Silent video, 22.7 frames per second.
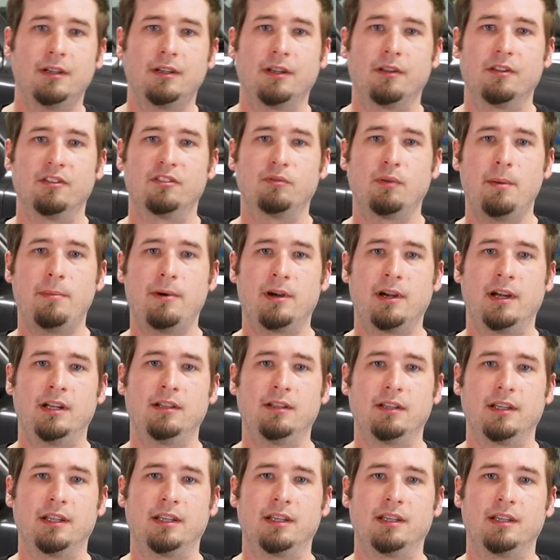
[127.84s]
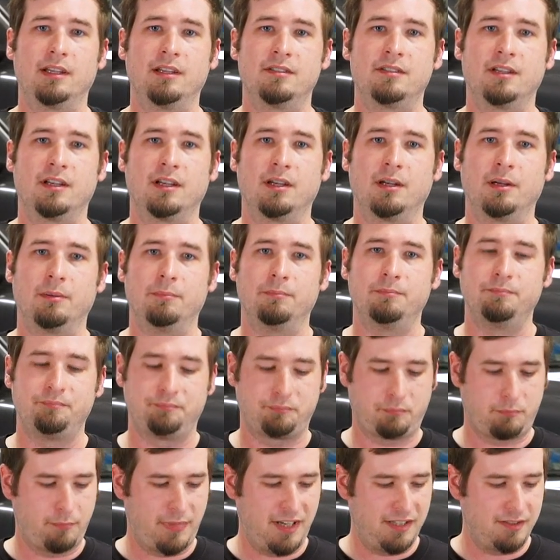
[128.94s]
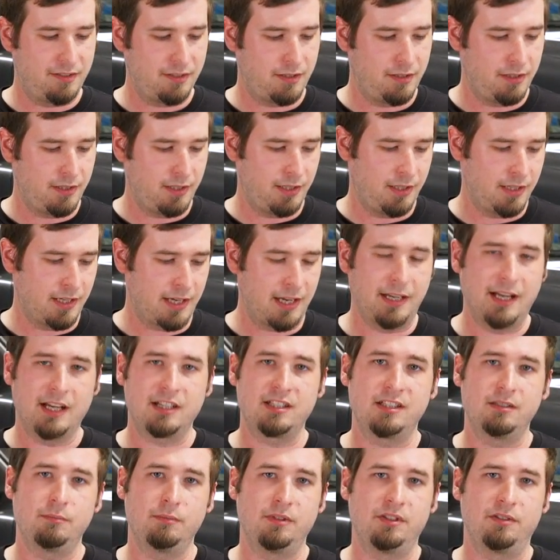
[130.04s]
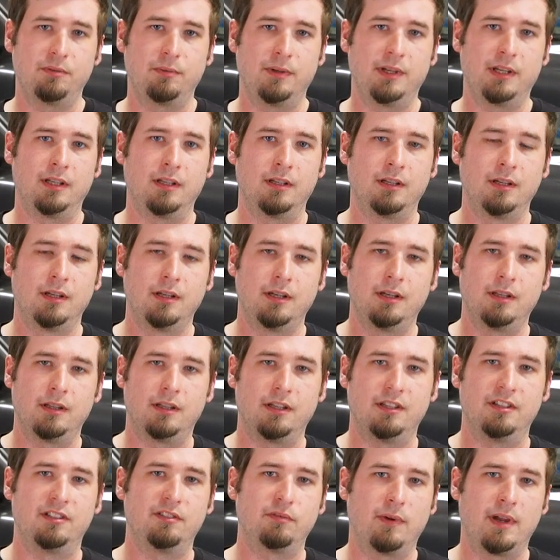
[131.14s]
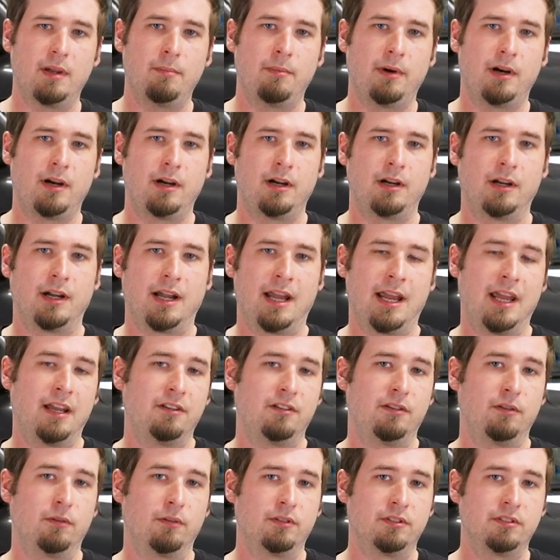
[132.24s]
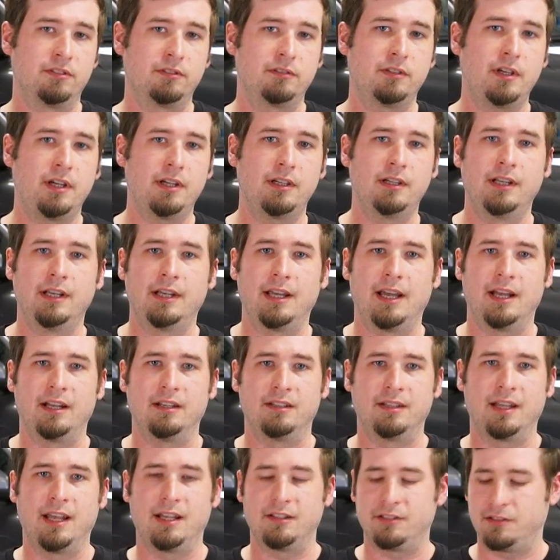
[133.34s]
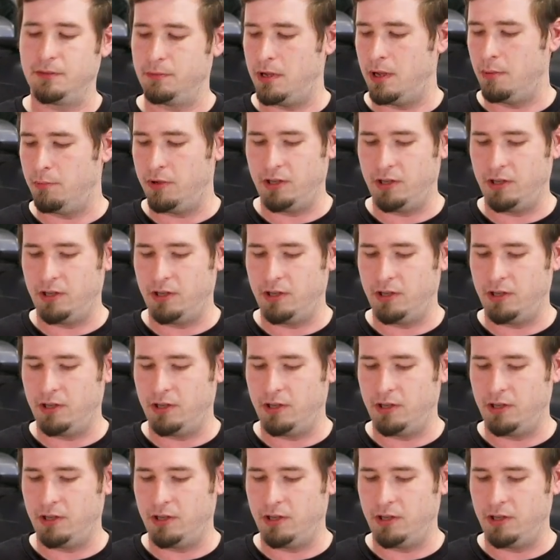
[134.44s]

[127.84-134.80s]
Now, the sway bar end link is a basically a connection between the sway bar and your strut has a